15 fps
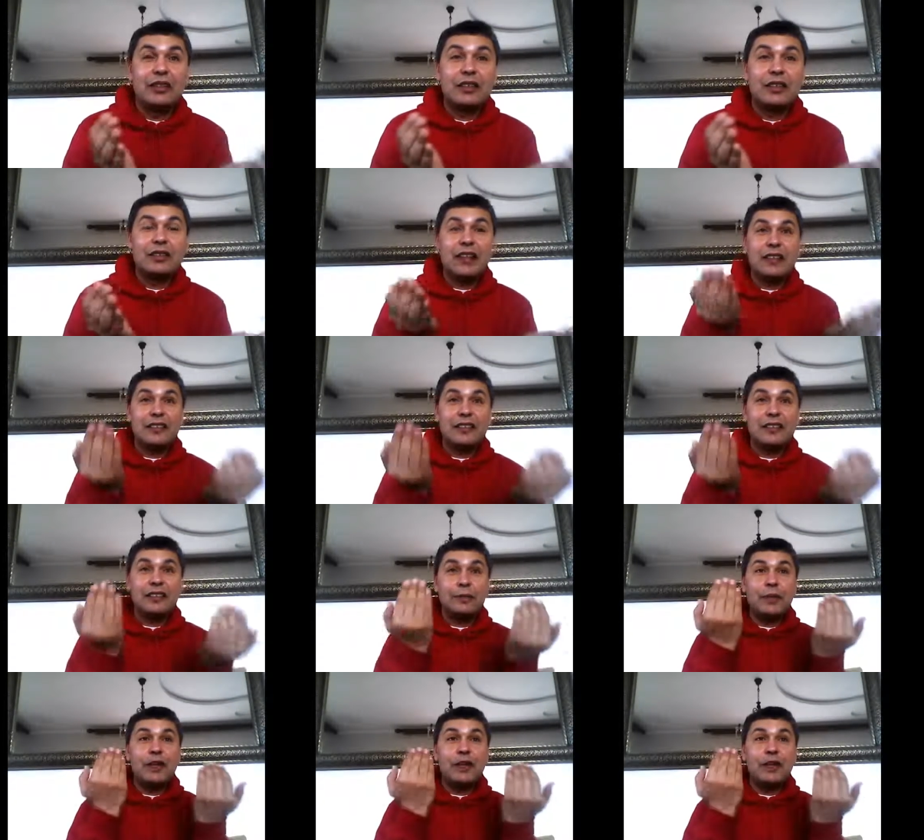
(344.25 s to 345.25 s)
They
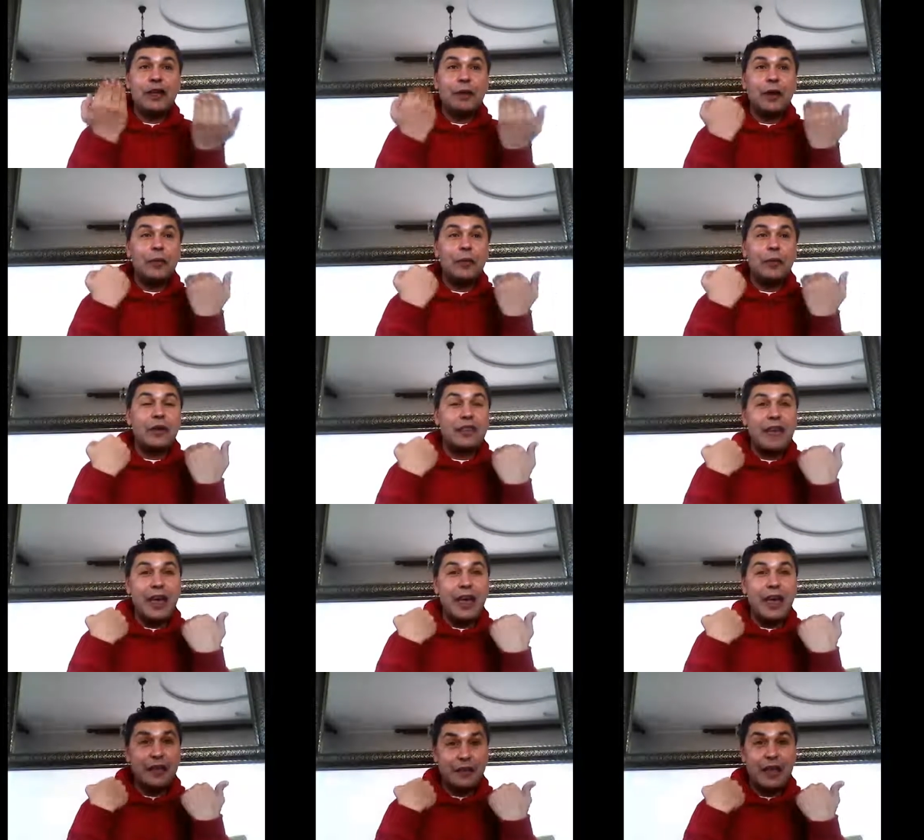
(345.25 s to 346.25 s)
speak about what they
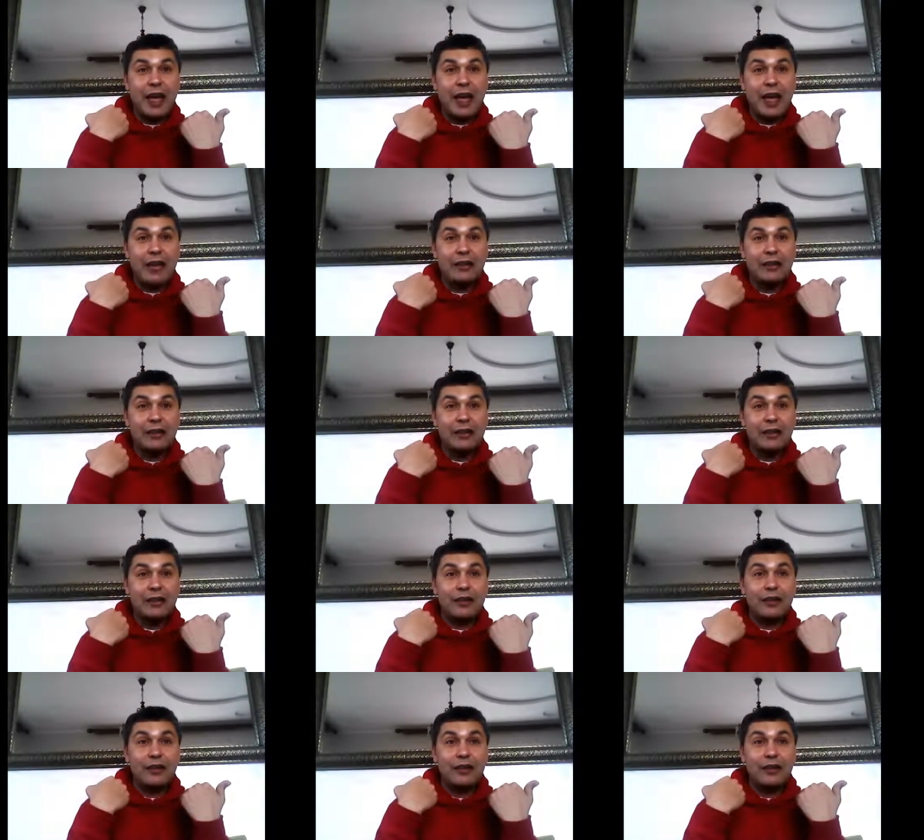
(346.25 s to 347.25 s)
have done,
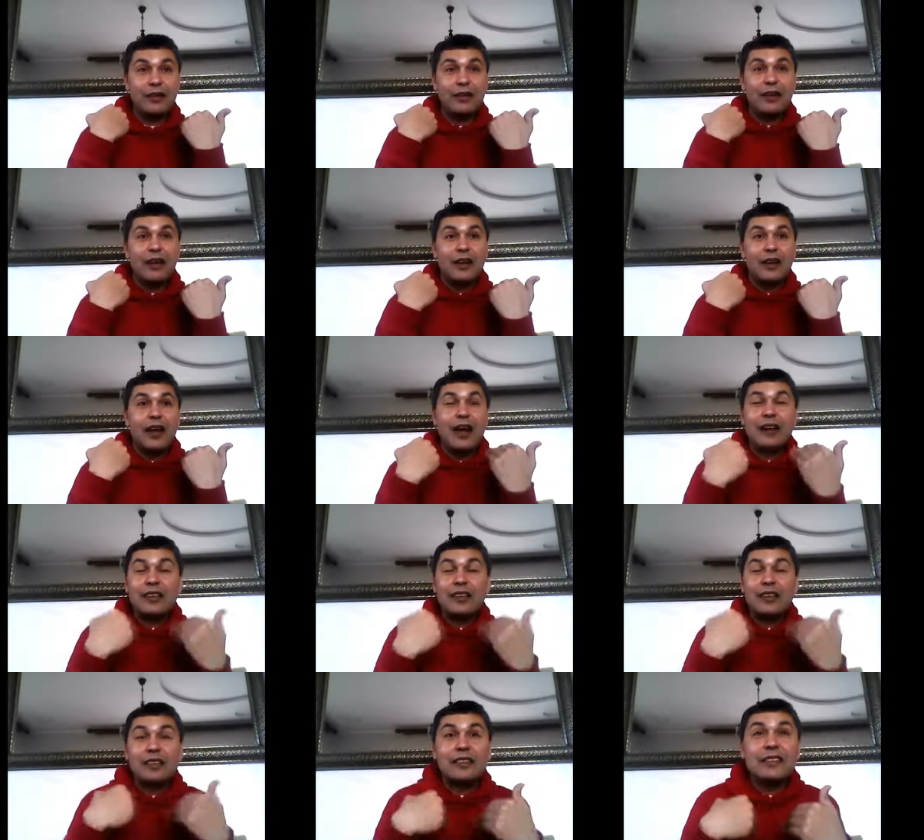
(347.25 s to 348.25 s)
and
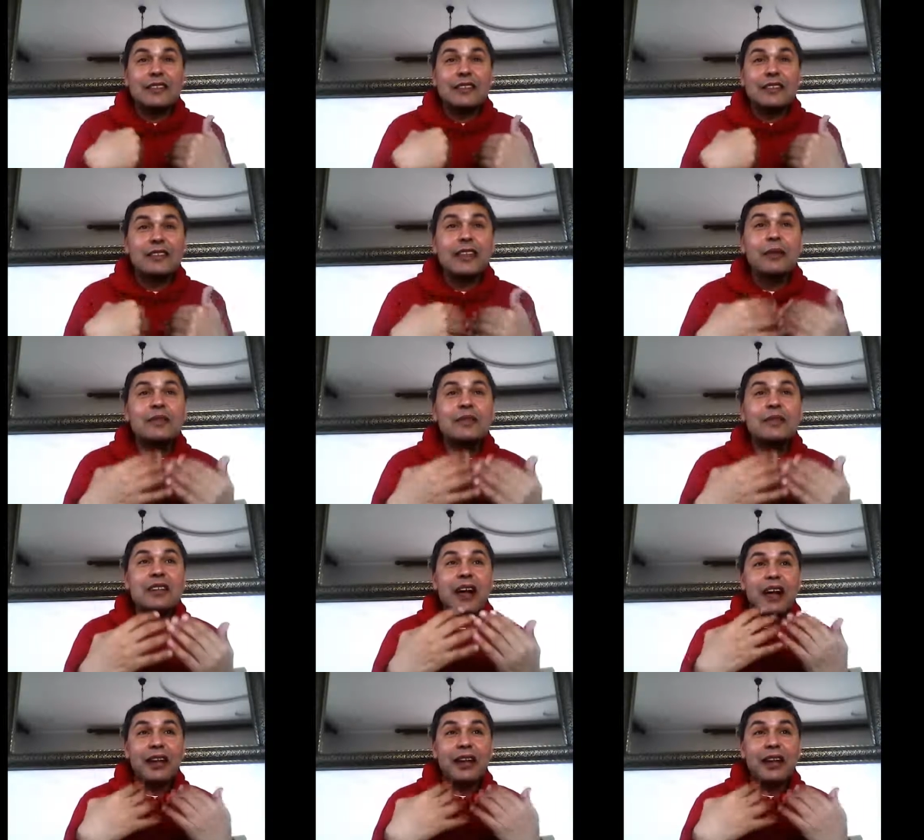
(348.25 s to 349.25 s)
at the same
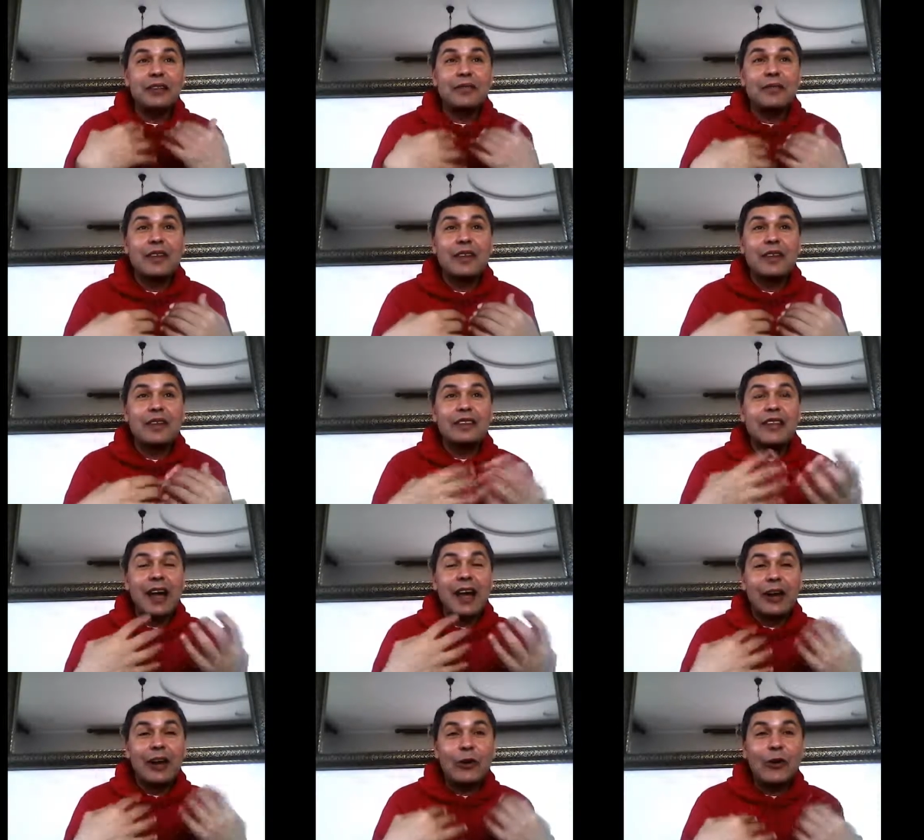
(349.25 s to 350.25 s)
time they
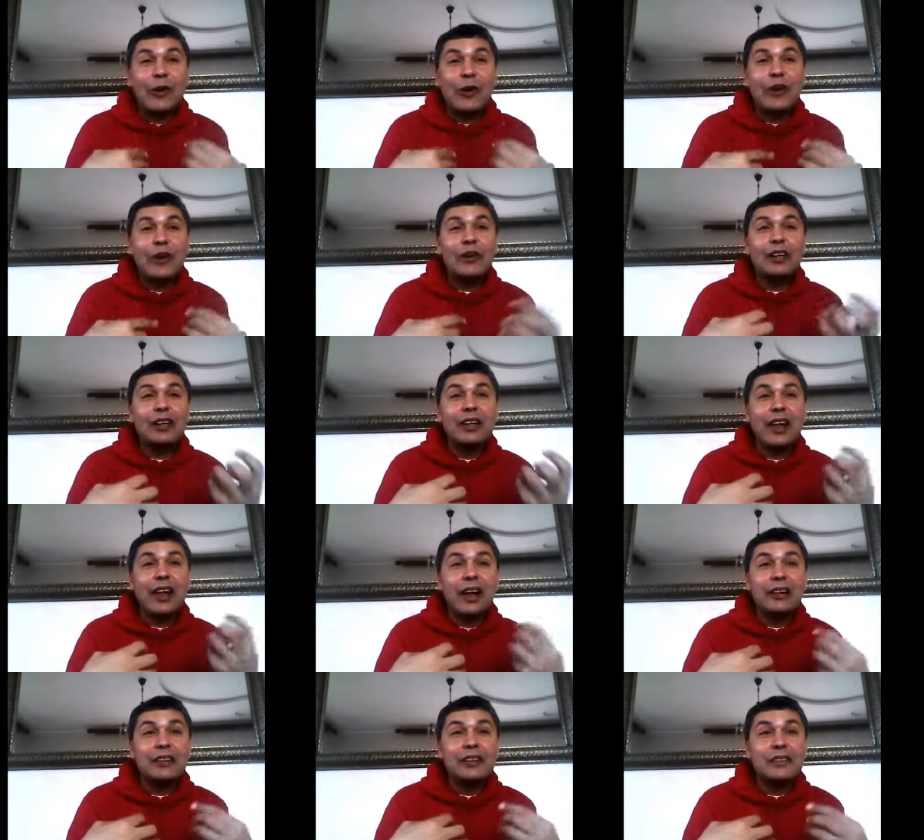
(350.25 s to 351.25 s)
are learning
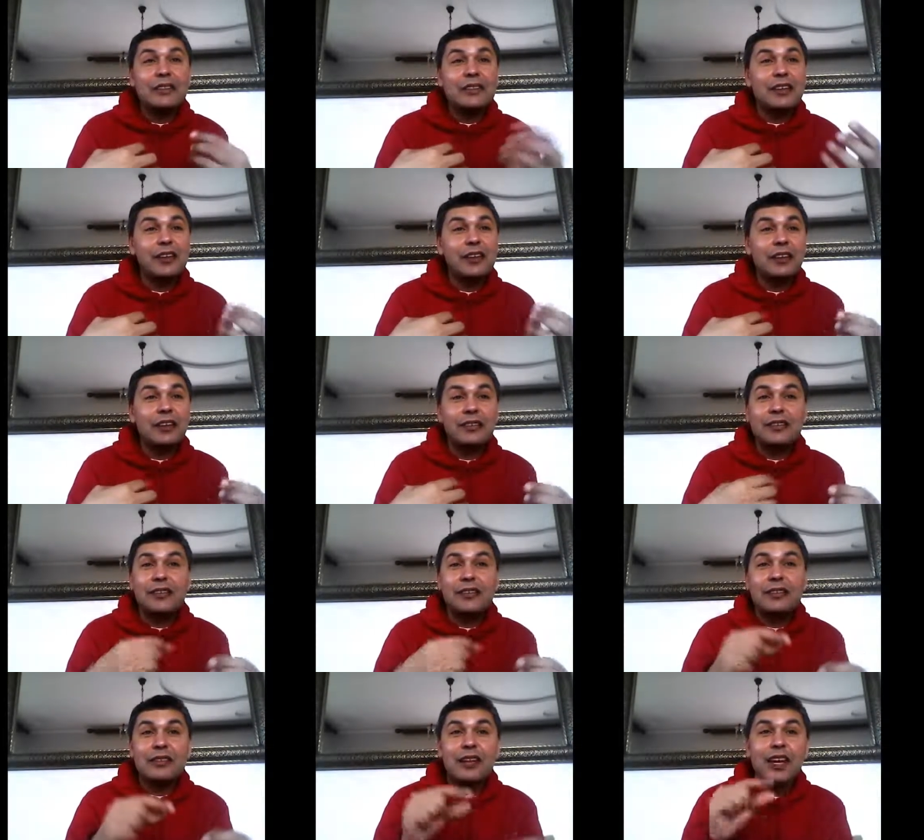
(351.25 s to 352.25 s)
other
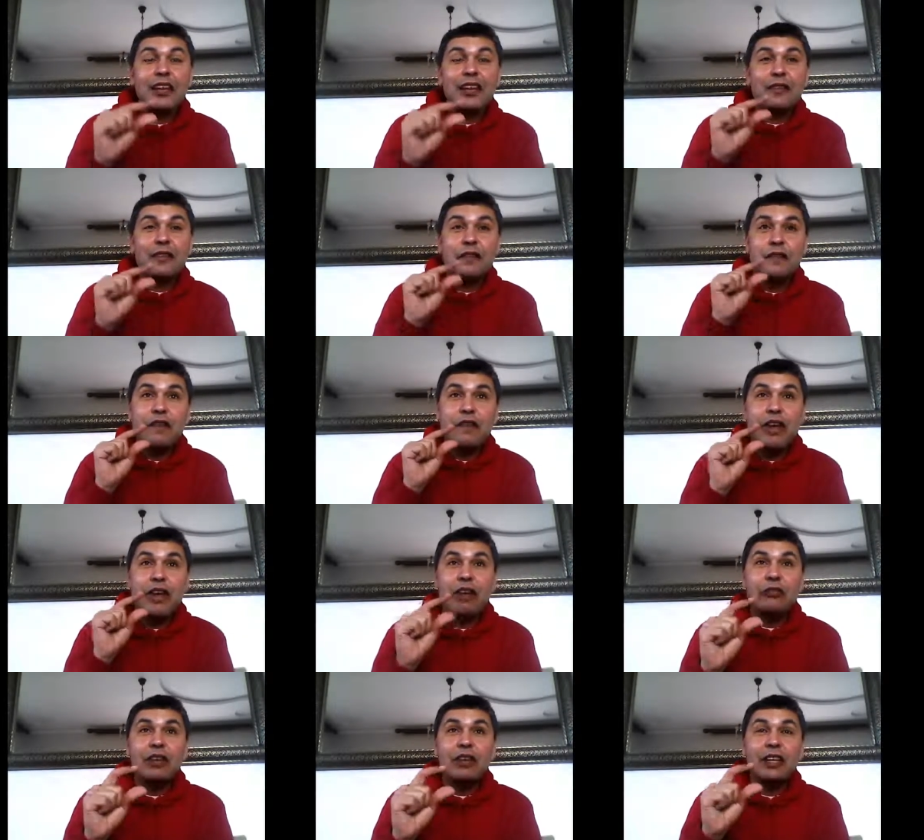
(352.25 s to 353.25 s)
skills in a
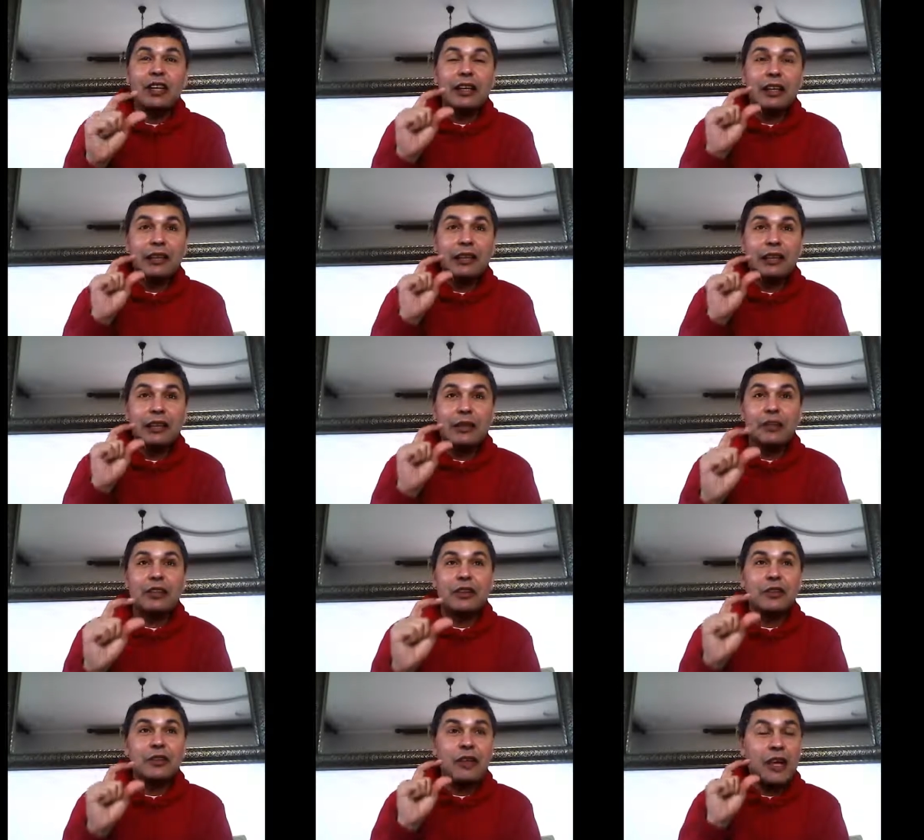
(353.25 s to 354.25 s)
very limited,
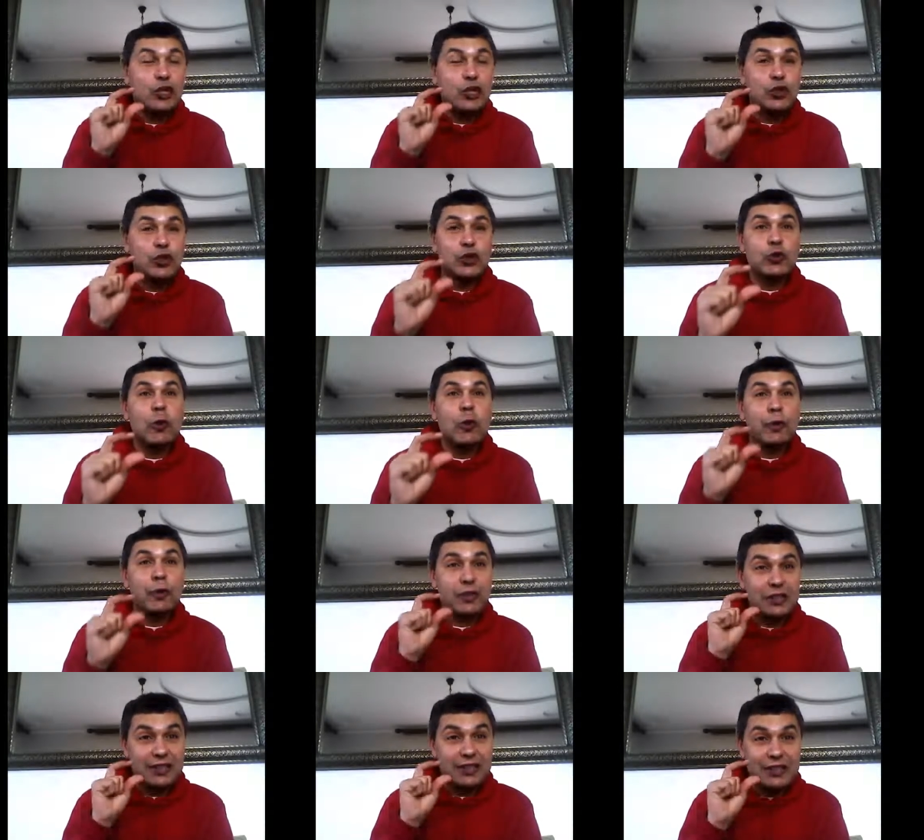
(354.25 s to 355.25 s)

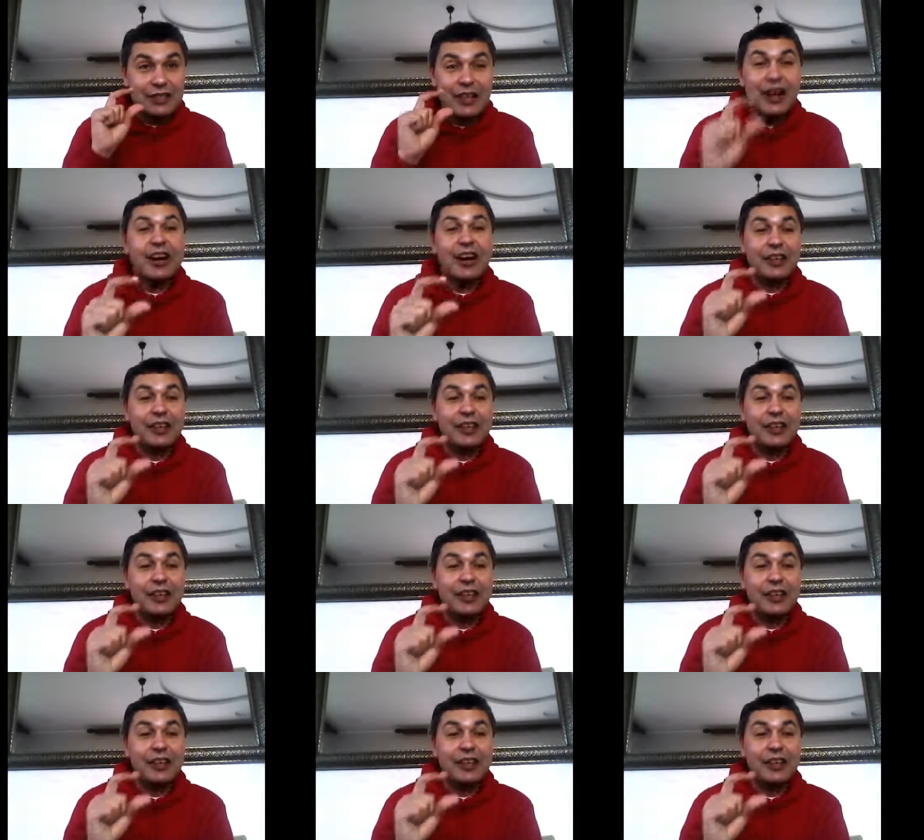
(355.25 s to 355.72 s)
short time.